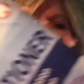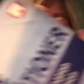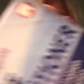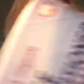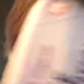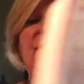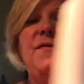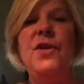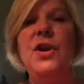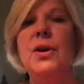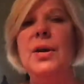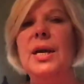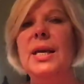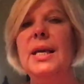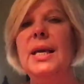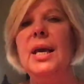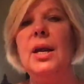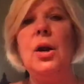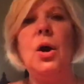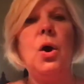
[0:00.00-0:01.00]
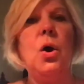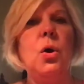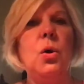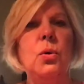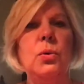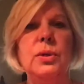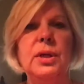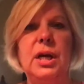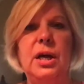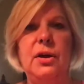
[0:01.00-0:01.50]
If you can get a
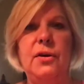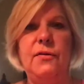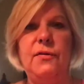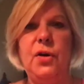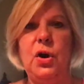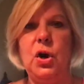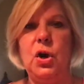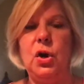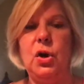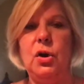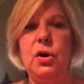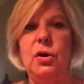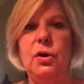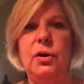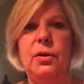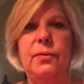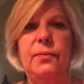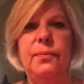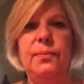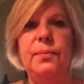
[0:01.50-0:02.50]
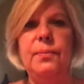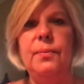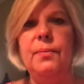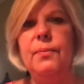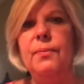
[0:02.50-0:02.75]
hold of her